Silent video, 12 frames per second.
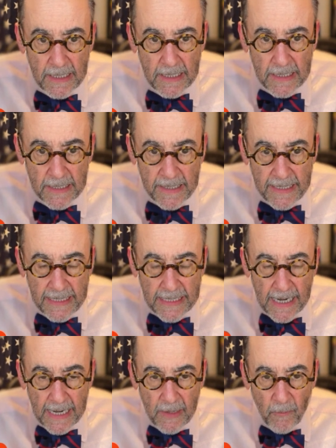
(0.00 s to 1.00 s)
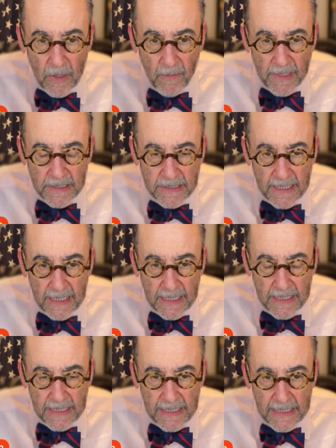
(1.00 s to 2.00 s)
the, uh, what do I say,
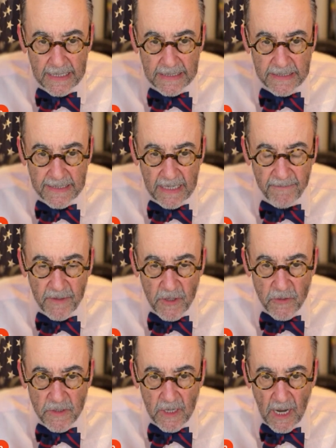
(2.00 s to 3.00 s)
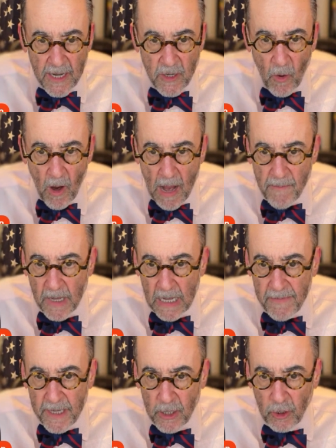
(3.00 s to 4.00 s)
the uh, State of the Union? I know I'm going to
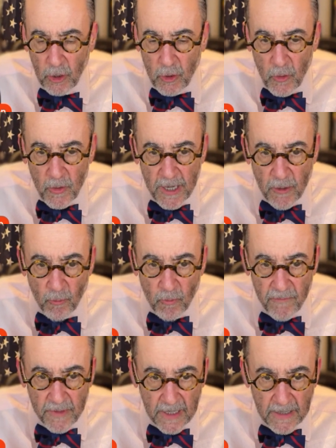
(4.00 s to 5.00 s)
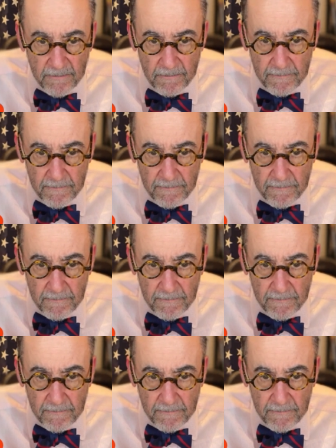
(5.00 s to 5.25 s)
be glued and riveted.